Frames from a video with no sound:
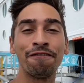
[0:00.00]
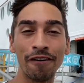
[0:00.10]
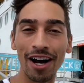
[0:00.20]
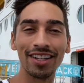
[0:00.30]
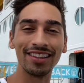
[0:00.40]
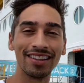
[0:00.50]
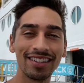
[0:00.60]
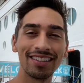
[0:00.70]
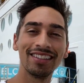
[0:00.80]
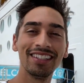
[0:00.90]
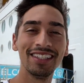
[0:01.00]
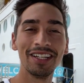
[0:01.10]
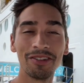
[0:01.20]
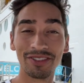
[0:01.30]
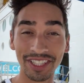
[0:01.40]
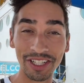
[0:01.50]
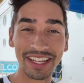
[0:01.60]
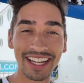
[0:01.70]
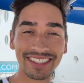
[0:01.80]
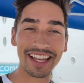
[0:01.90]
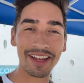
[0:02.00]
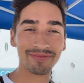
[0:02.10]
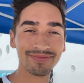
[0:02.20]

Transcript: fun. See you next time.